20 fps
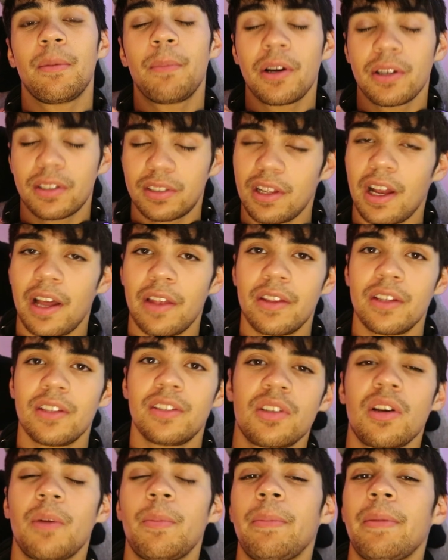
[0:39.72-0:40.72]
amongst
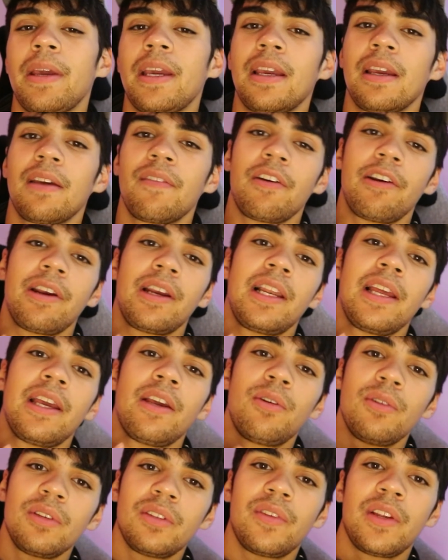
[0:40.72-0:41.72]
others. So I'll be making it very
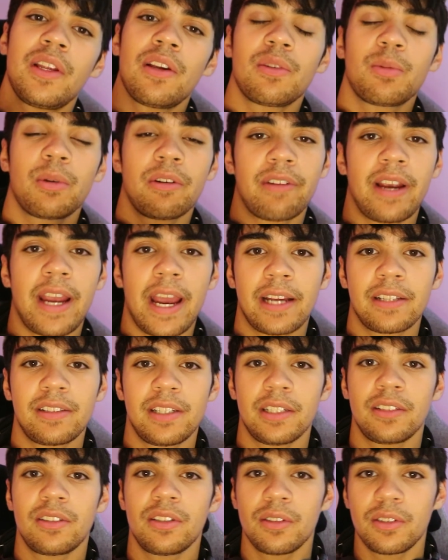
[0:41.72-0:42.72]
clear whose videos we're
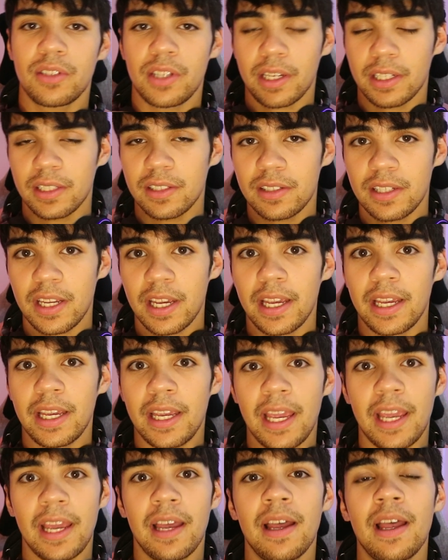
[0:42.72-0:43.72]
reacting to, so you can see it
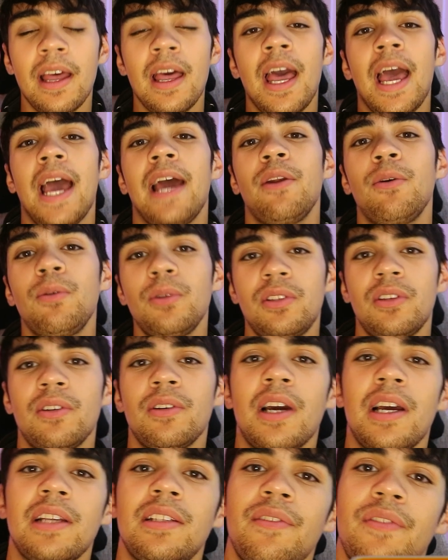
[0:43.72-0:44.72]
here. And also
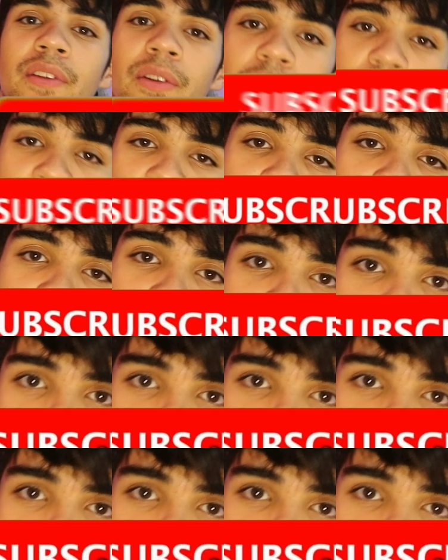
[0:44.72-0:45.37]
guys, if you're new here,